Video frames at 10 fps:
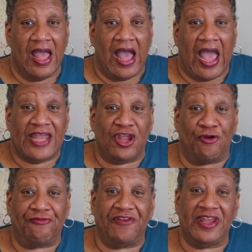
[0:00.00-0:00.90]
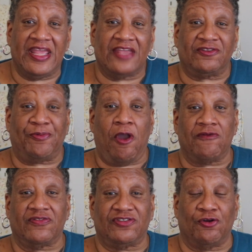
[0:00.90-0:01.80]
I know fitting is a
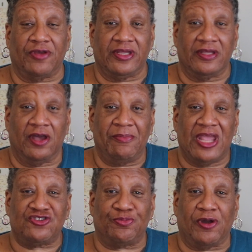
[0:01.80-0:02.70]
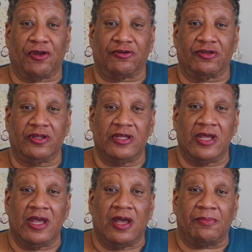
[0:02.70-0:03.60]
part of sewing, a major part.
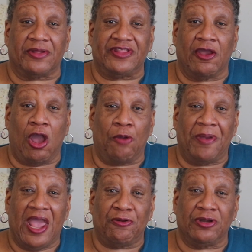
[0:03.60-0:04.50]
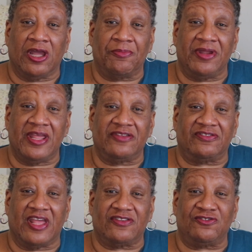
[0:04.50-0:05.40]
But there are pattern companies
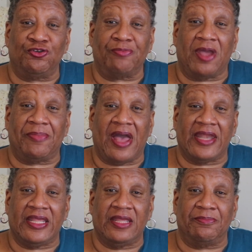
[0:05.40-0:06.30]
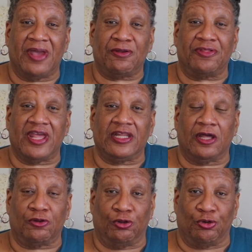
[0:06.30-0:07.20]
that suit my body better than
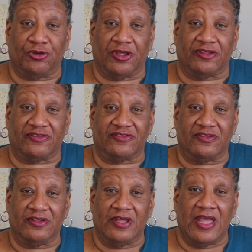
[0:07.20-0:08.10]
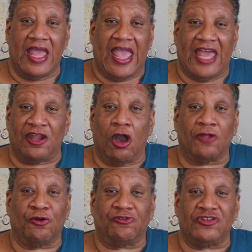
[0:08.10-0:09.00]
Lutterloh does. And all
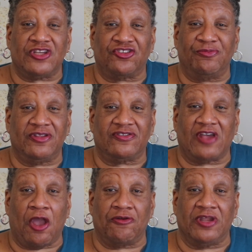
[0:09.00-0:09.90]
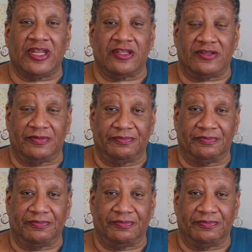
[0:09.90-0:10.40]
those adjustments aren't needed.